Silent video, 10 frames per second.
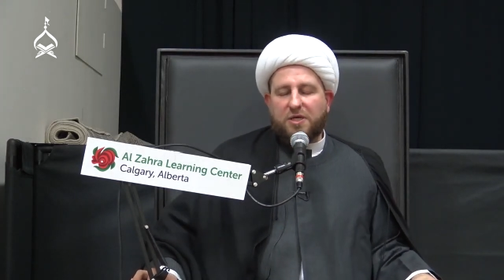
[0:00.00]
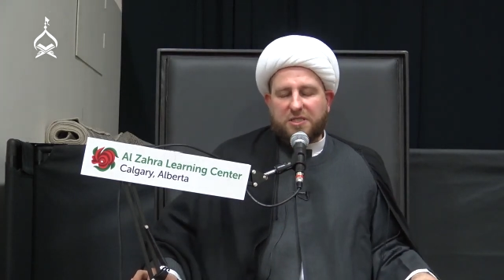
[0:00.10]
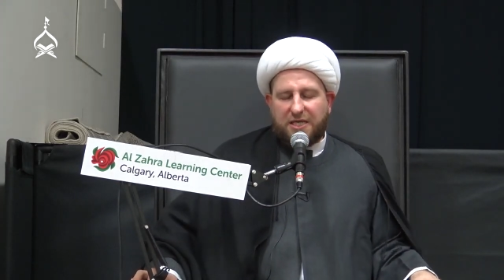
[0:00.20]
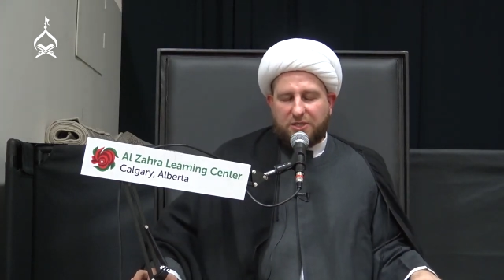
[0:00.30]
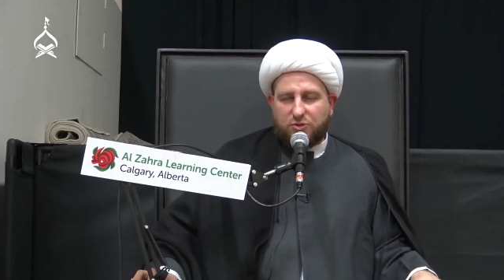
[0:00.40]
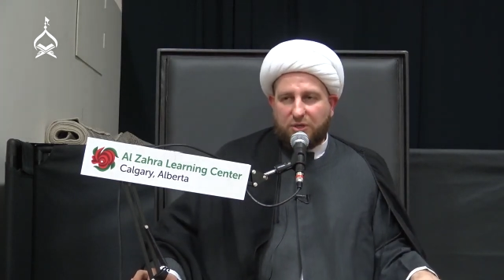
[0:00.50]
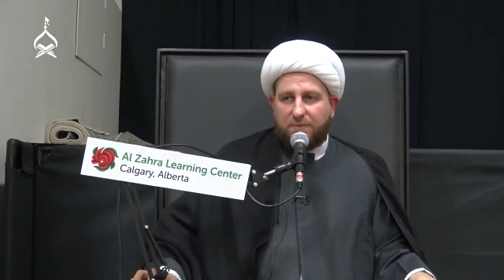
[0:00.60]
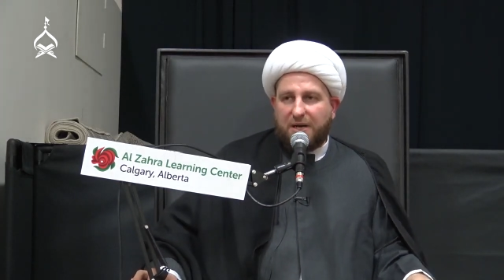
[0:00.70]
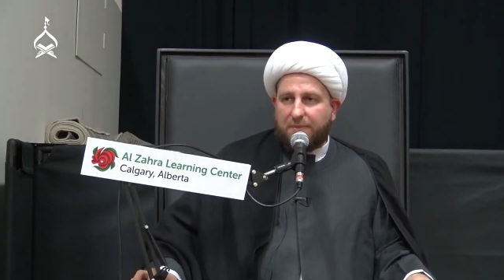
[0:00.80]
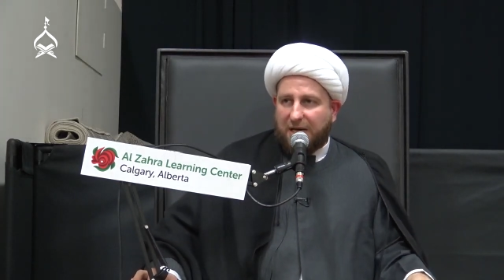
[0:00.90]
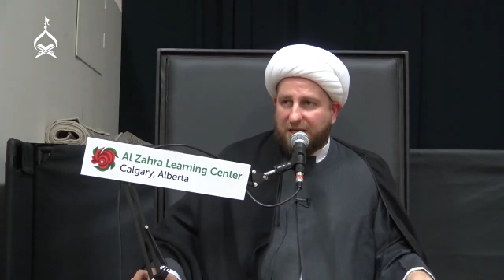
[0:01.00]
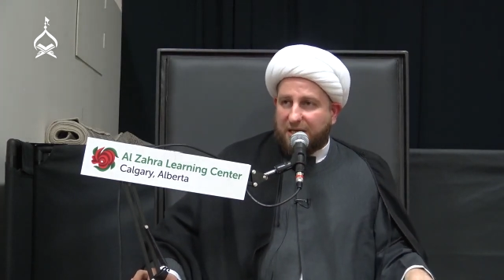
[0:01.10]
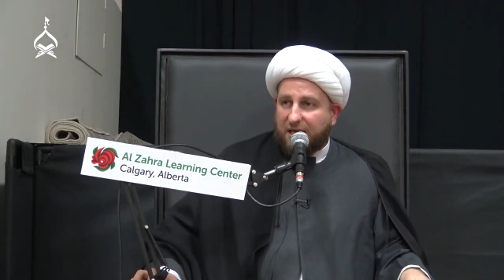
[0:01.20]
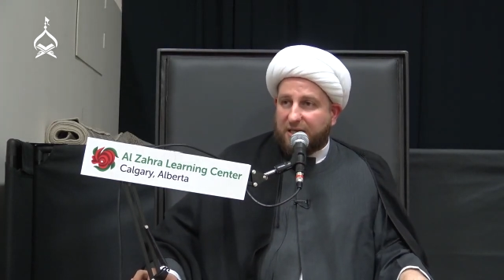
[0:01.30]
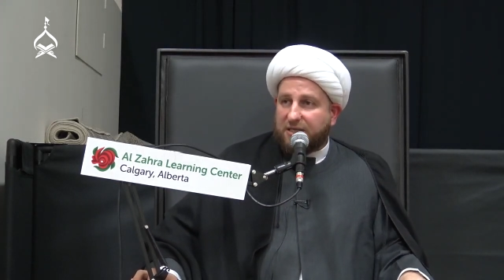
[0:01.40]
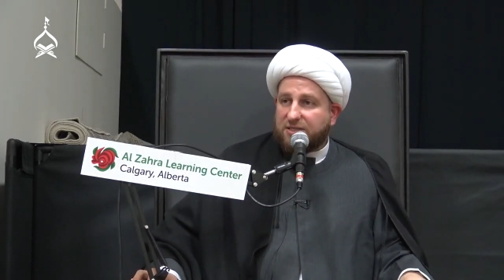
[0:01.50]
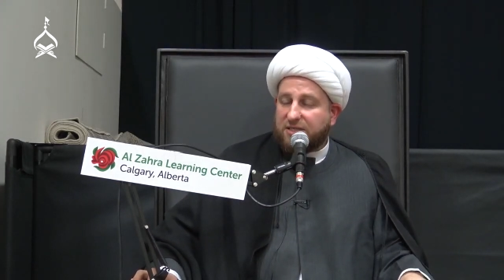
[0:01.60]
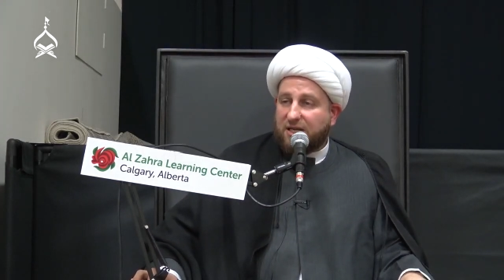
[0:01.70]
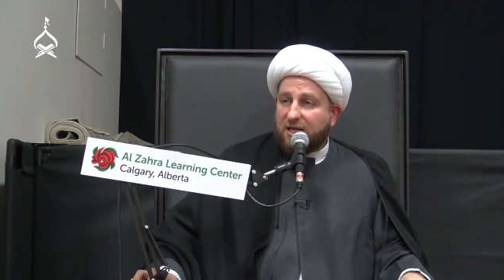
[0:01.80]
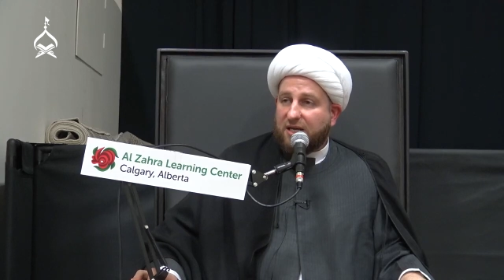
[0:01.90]
was next to Imam Ali alayhi
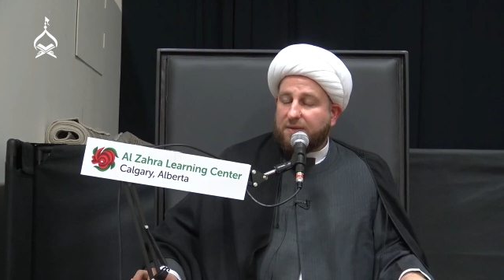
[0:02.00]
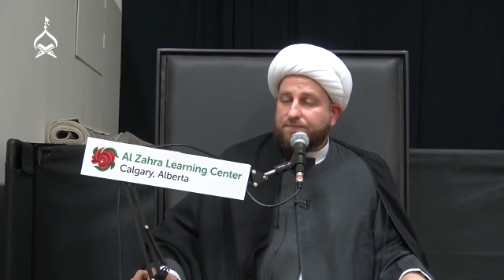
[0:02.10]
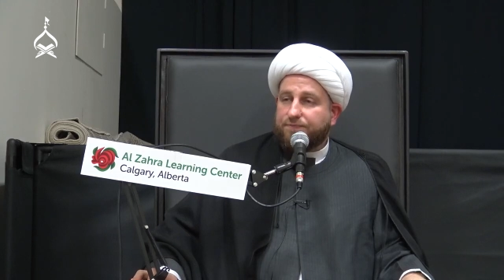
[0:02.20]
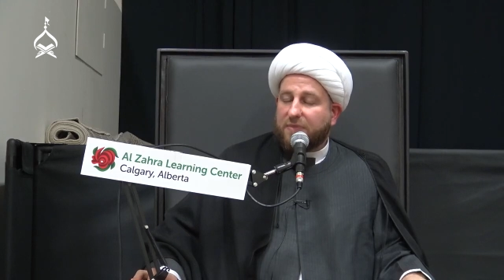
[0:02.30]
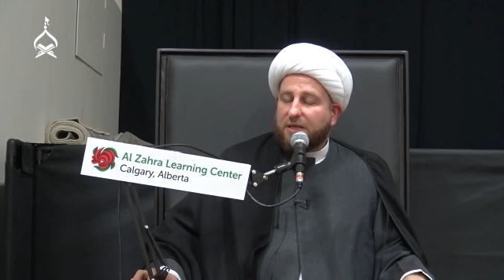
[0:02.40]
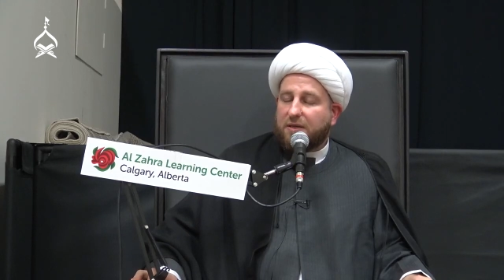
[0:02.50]
salam,